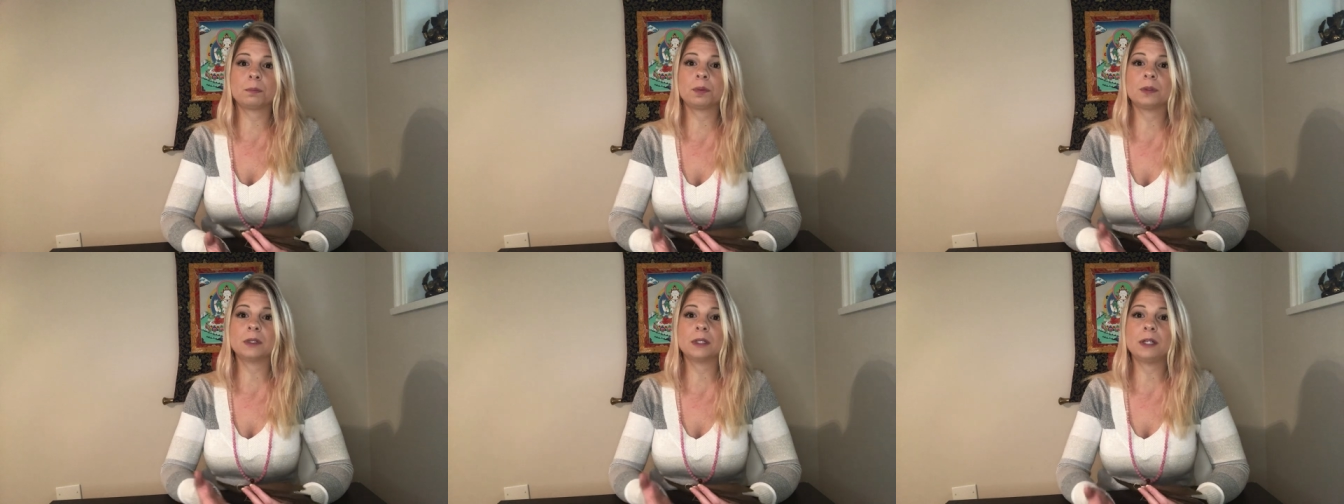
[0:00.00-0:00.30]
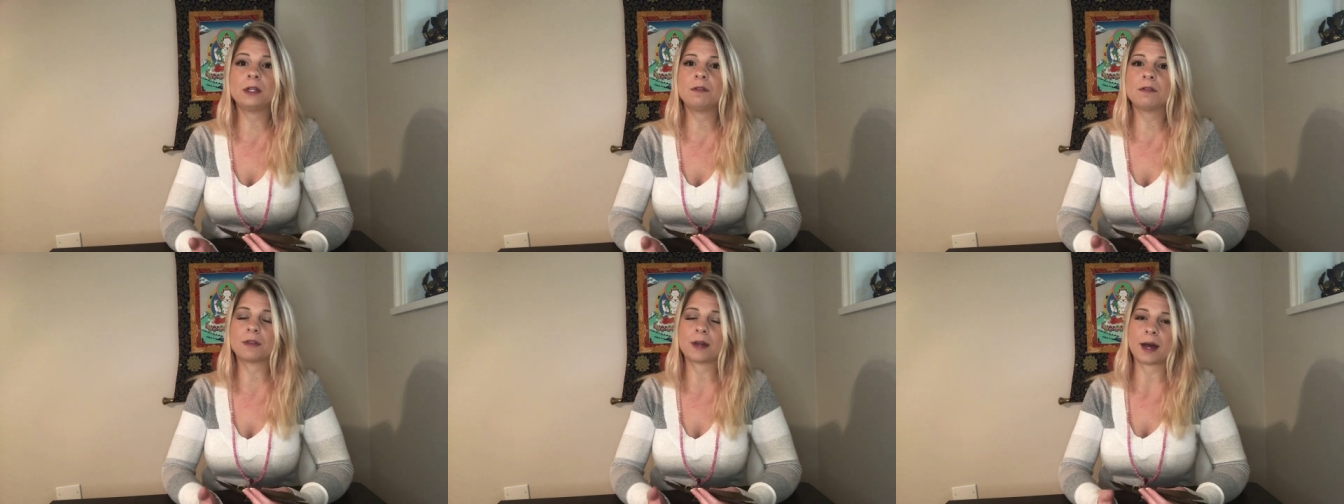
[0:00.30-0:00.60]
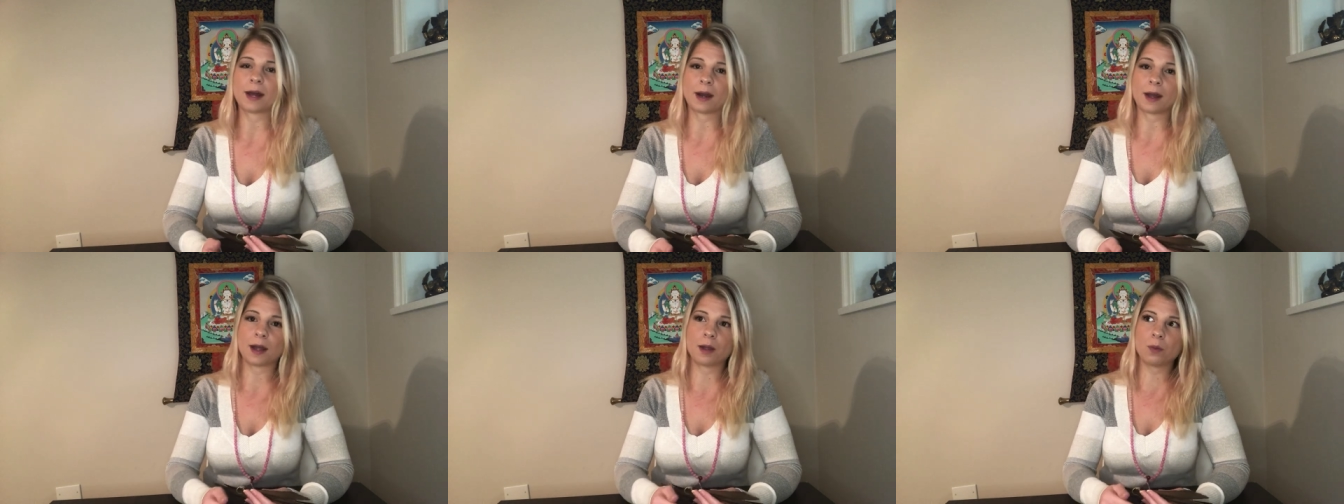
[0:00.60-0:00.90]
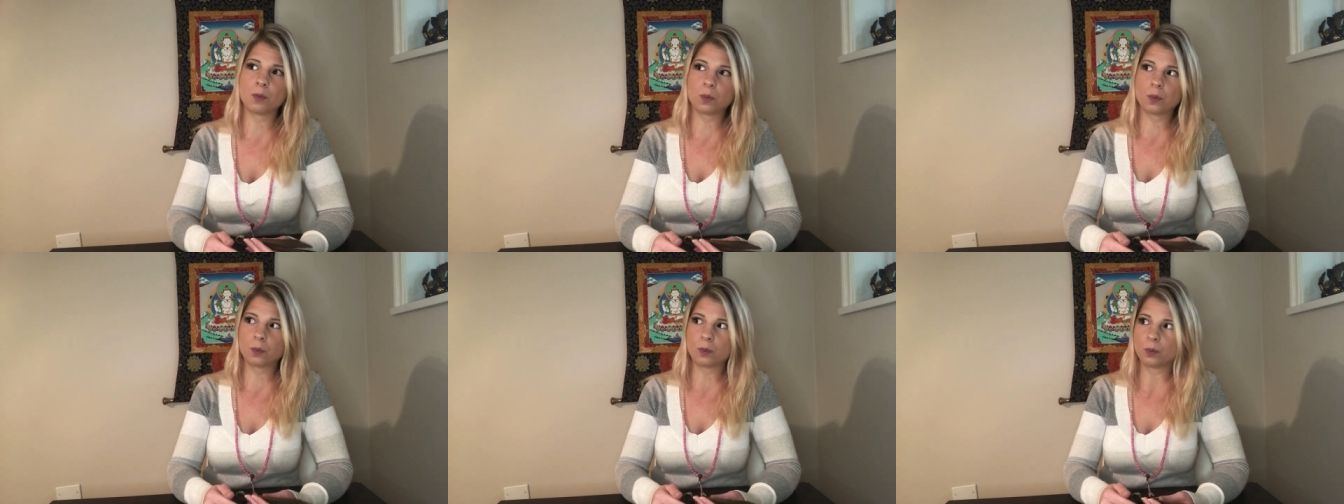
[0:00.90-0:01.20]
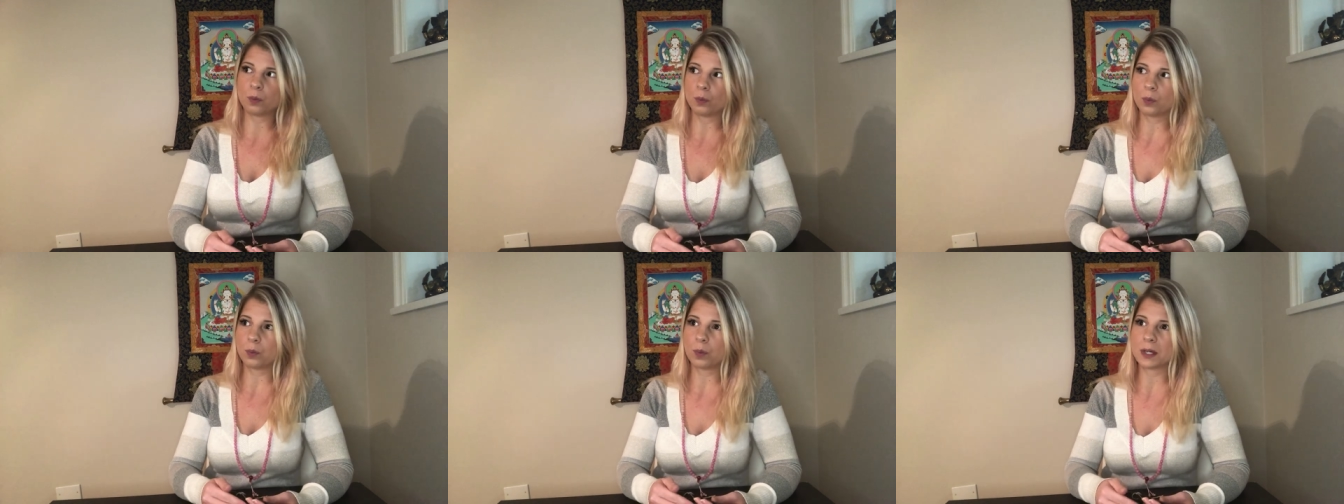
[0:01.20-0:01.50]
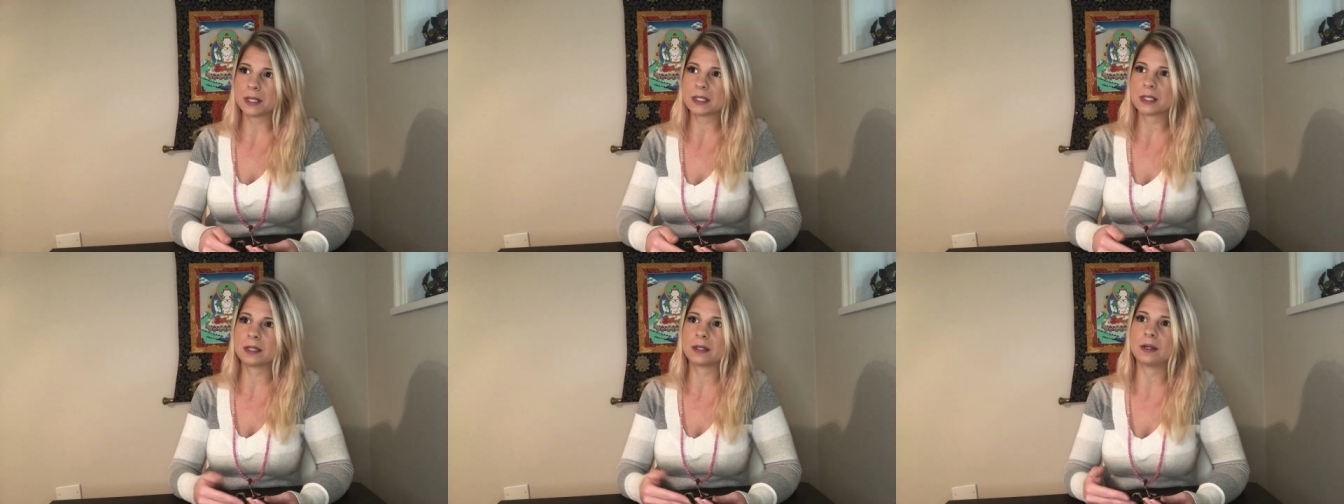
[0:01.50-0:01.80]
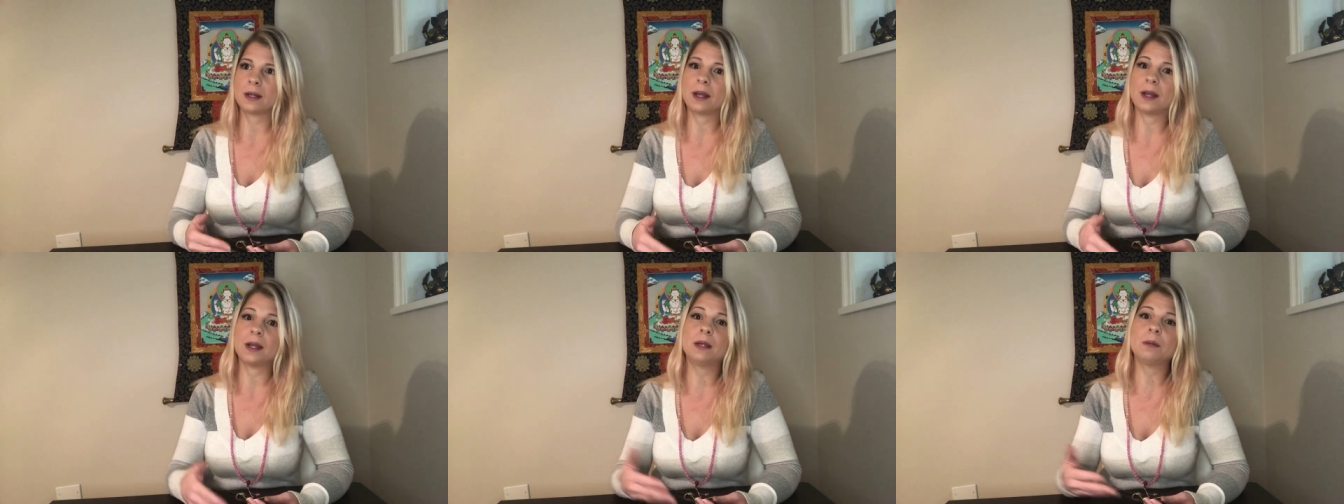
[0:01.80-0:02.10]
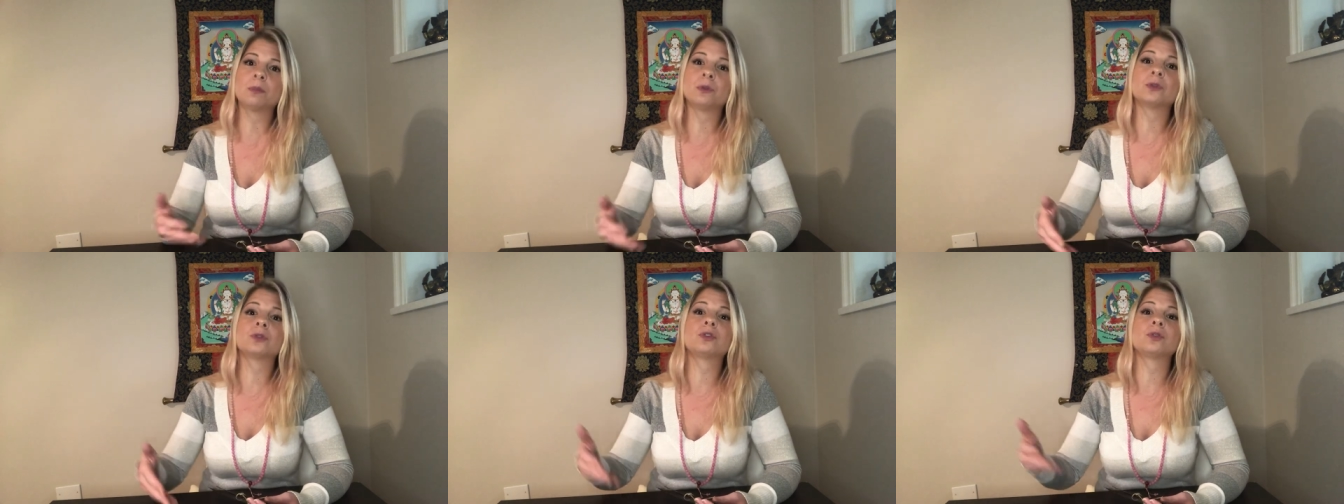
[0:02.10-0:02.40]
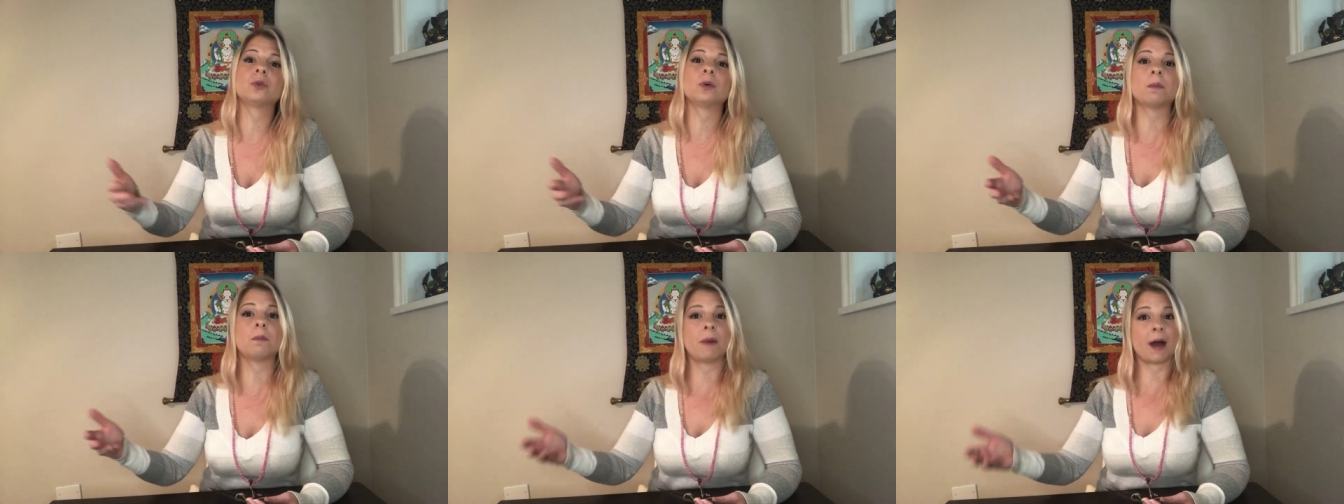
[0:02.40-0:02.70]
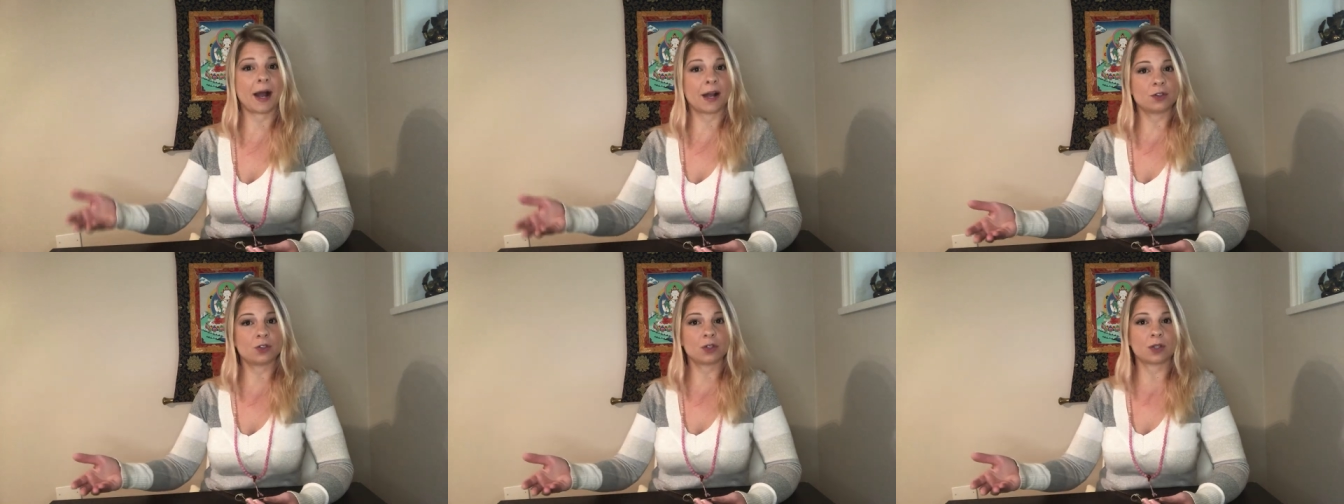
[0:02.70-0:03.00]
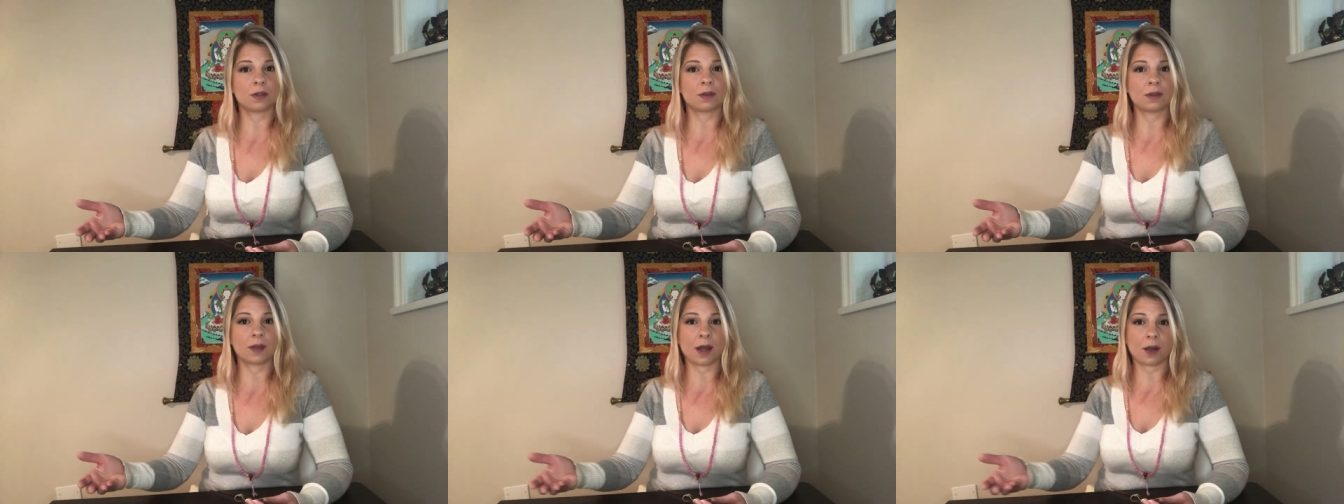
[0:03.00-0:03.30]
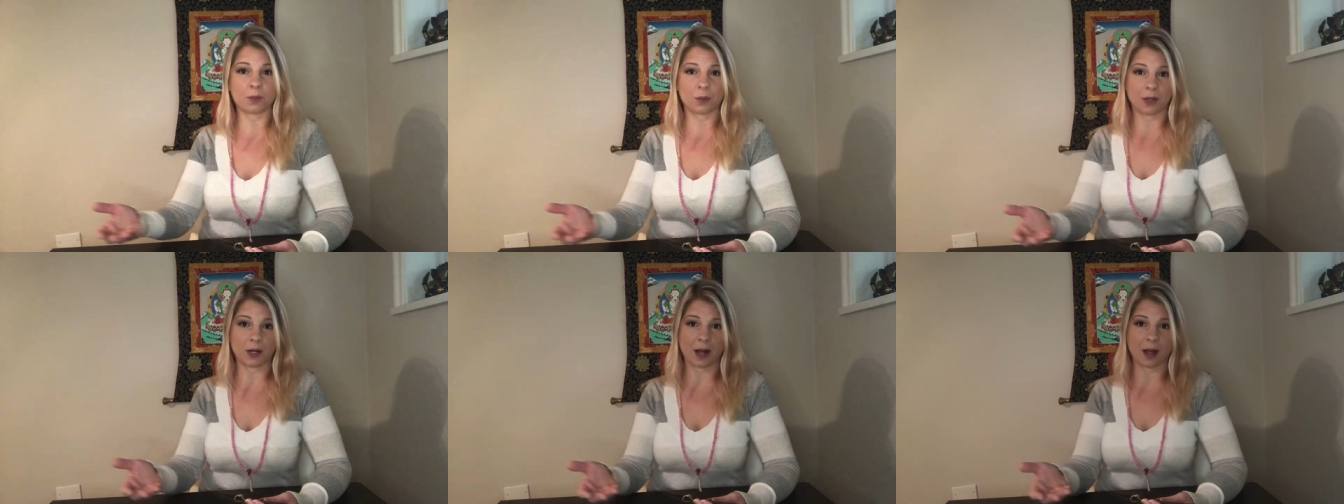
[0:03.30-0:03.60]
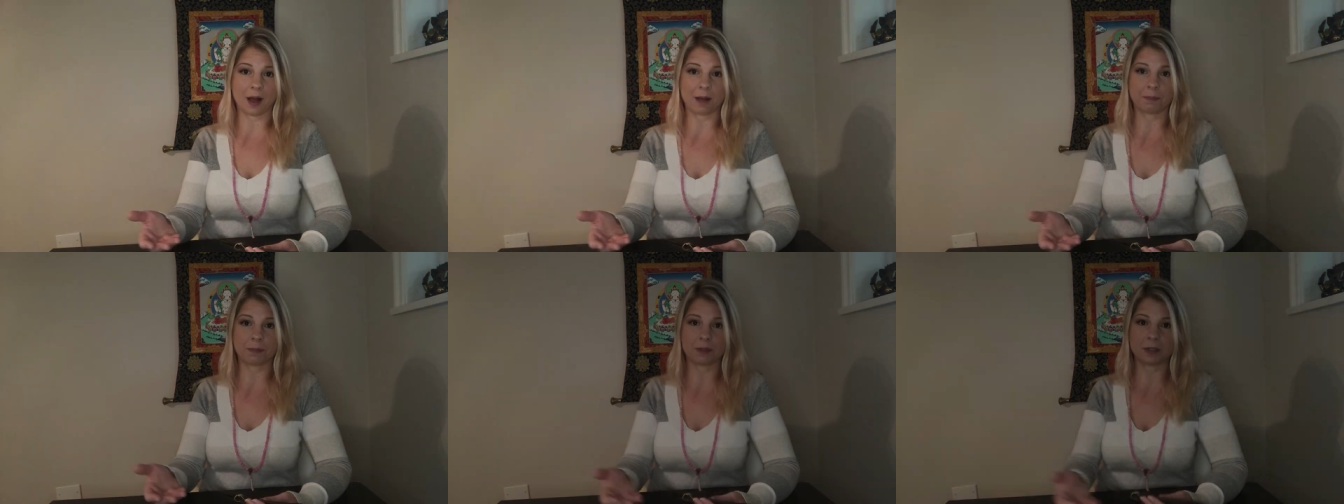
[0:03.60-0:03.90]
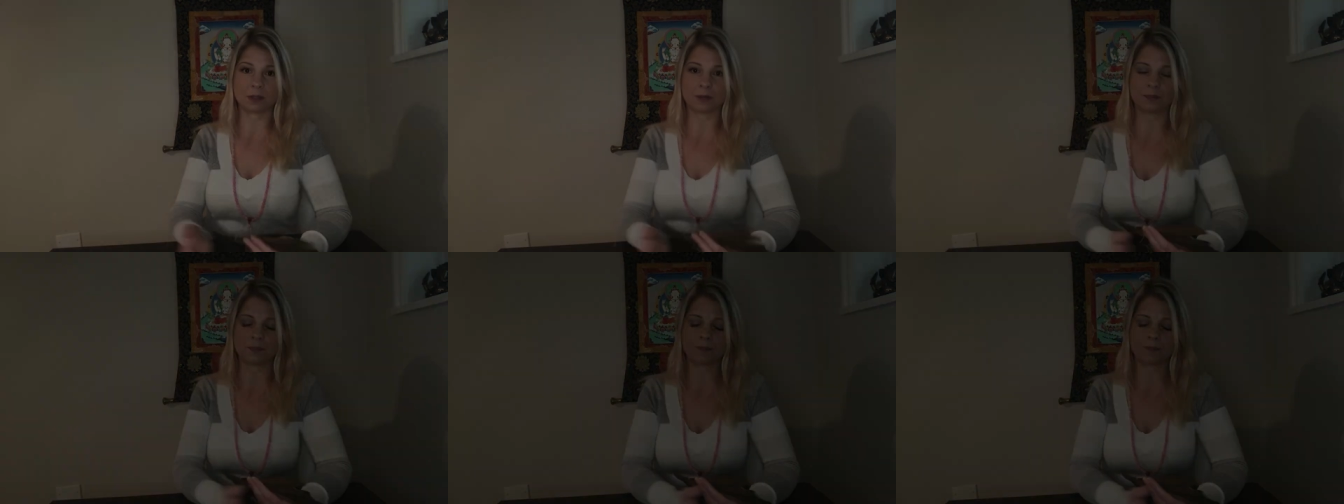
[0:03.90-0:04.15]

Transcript: believe, that I wasn't able to imagine that would happen.